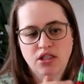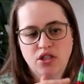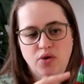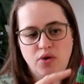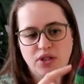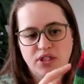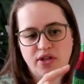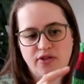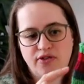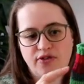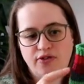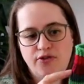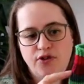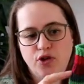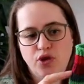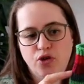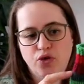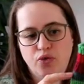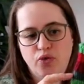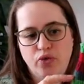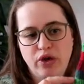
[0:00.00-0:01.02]
so it's a
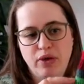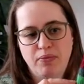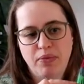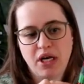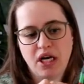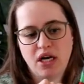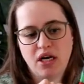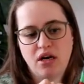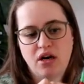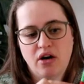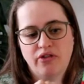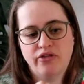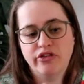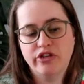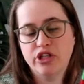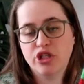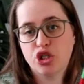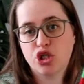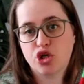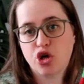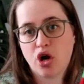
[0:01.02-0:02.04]
full repeat of
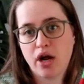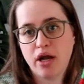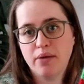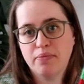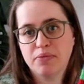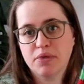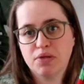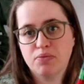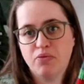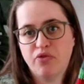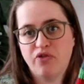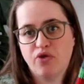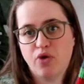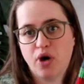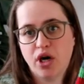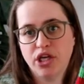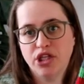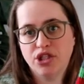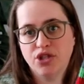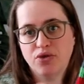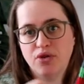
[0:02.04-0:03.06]
the stripes before
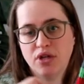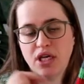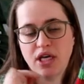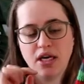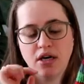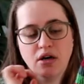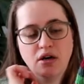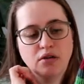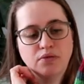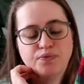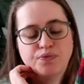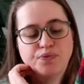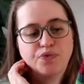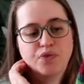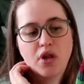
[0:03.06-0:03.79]
I do the heel.